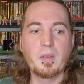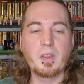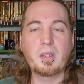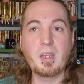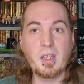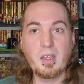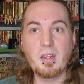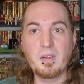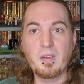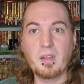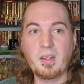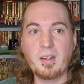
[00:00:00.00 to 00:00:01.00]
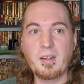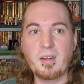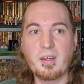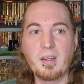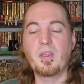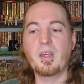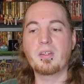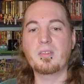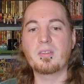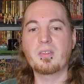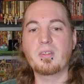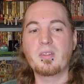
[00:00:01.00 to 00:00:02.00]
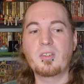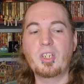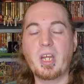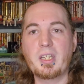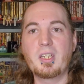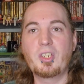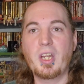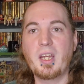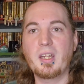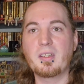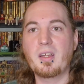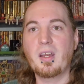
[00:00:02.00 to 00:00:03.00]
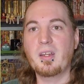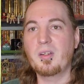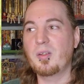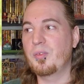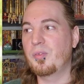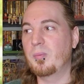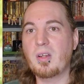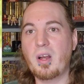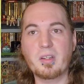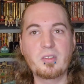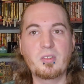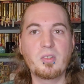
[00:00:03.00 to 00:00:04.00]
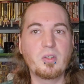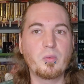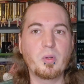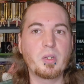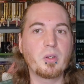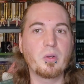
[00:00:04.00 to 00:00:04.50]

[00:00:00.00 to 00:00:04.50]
The kid in there that Jackie Chan kind of talks to when he